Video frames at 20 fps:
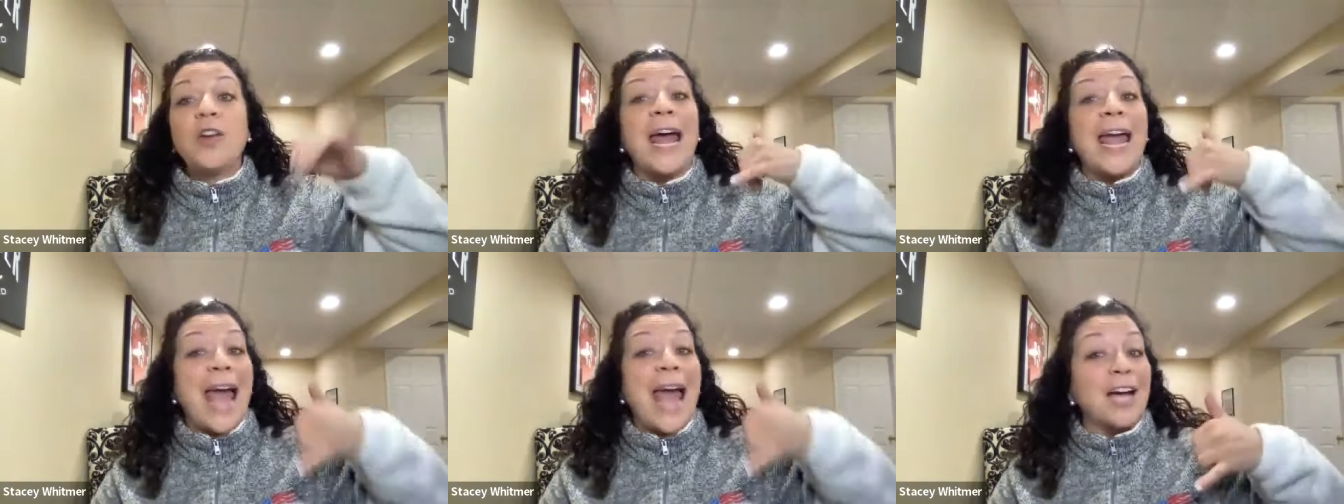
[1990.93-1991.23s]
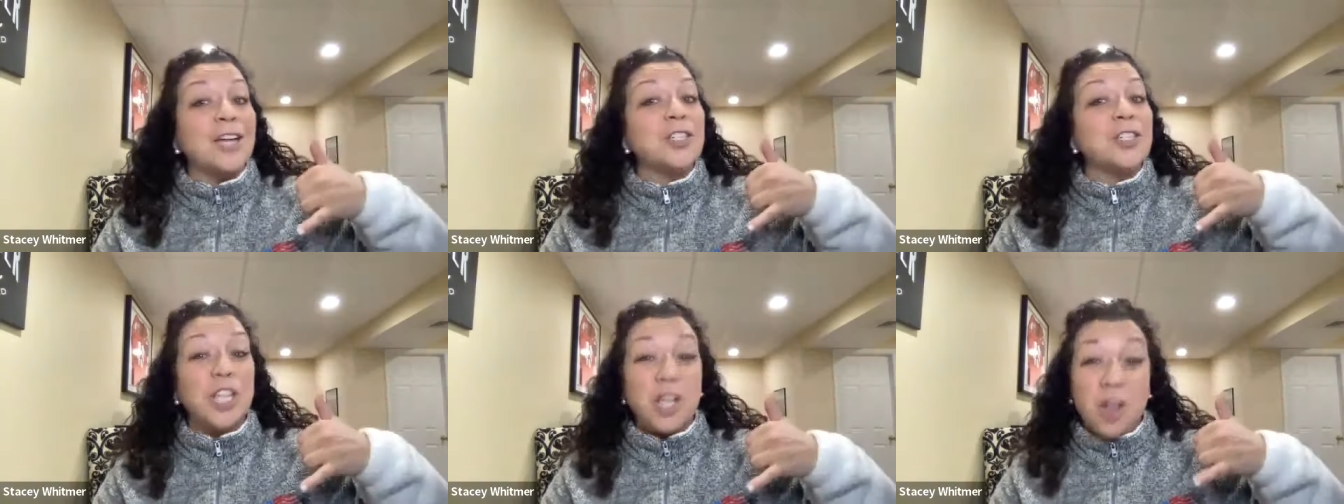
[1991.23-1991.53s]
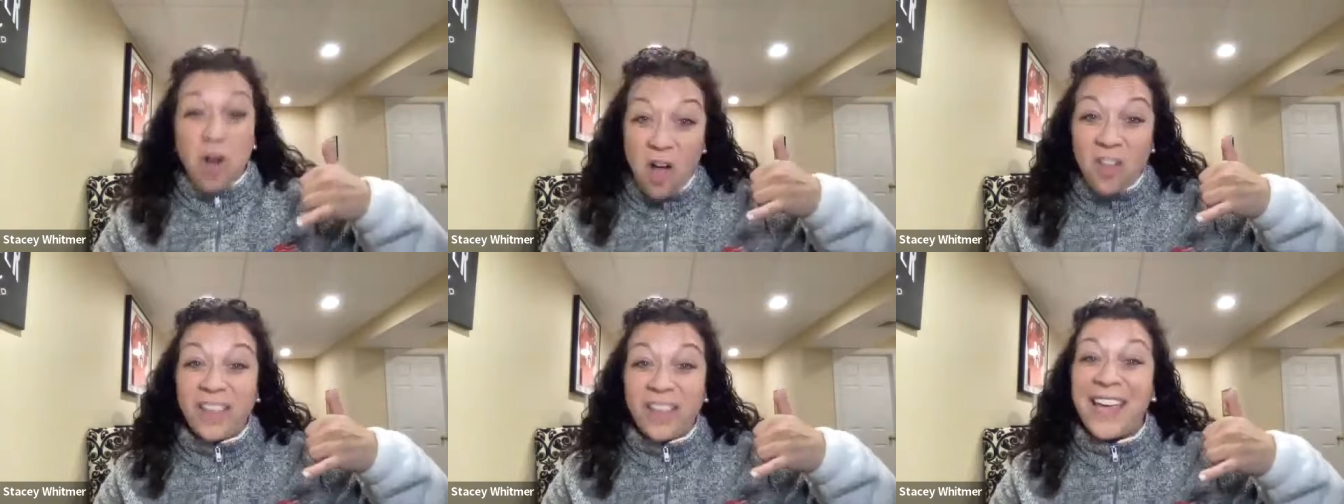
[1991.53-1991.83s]
I actually
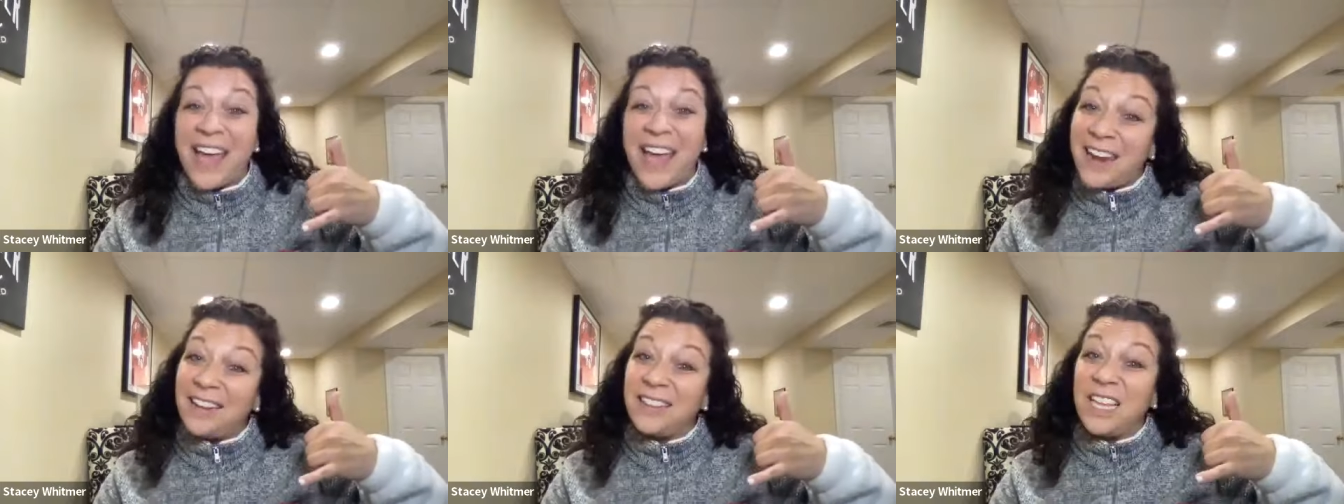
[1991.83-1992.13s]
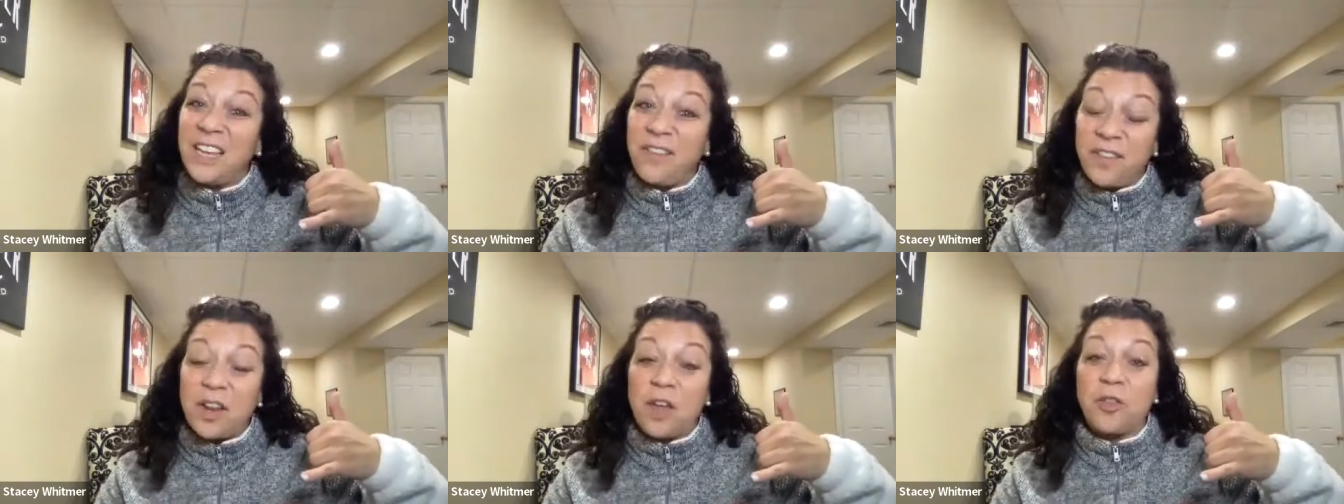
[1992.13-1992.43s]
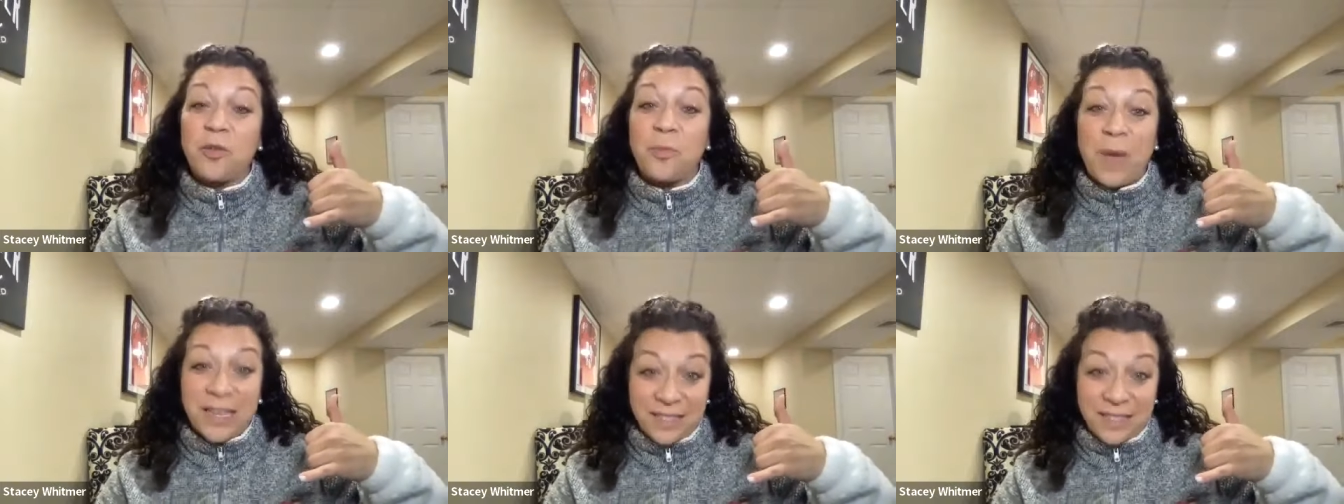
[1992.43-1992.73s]
call again and leave
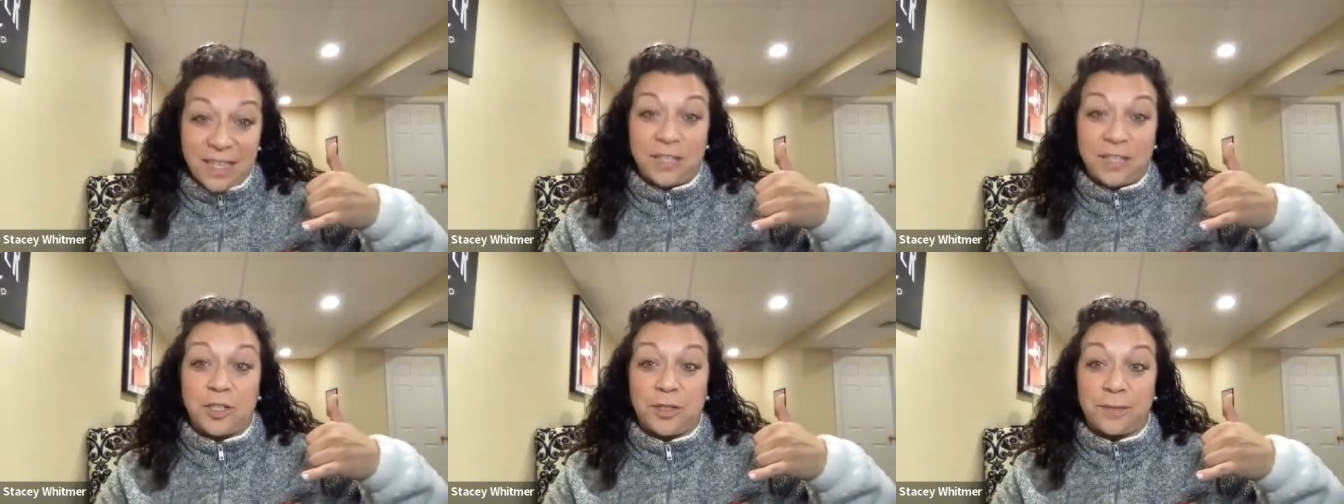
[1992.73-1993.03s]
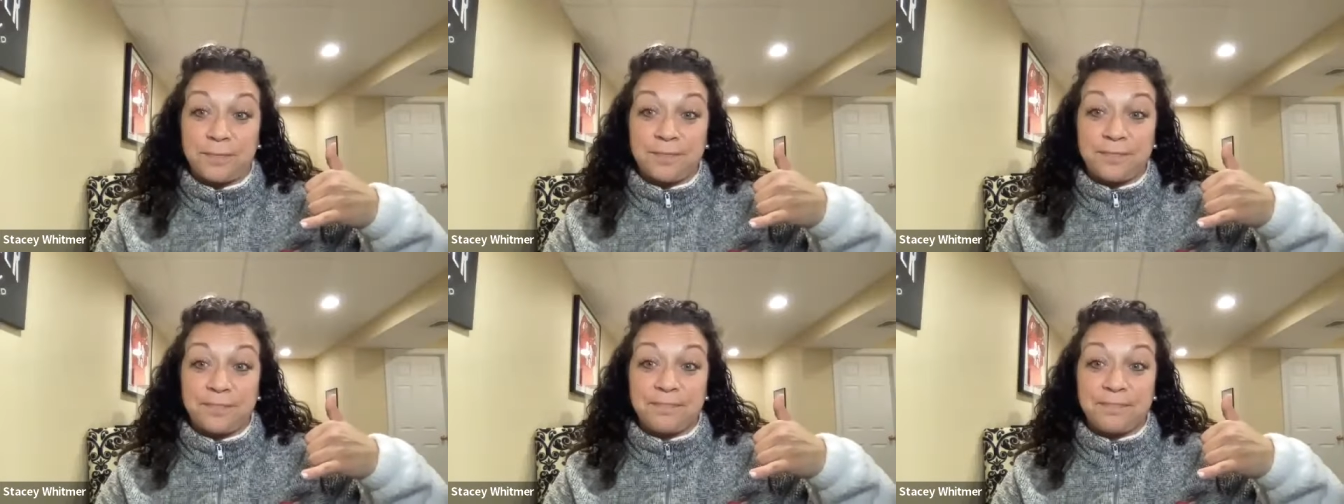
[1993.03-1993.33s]
another message.